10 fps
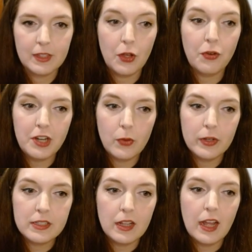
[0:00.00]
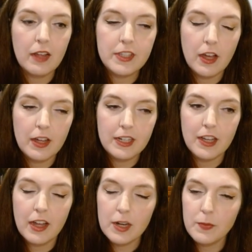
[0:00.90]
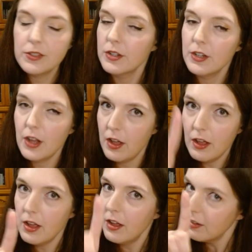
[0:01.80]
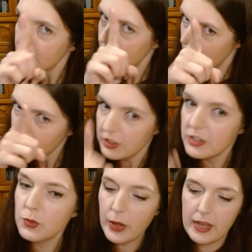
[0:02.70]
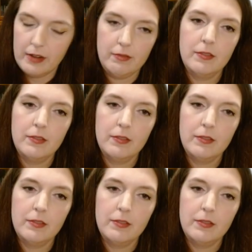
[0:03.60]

Oh no, a Slav, yawn, amuser. No, just wait.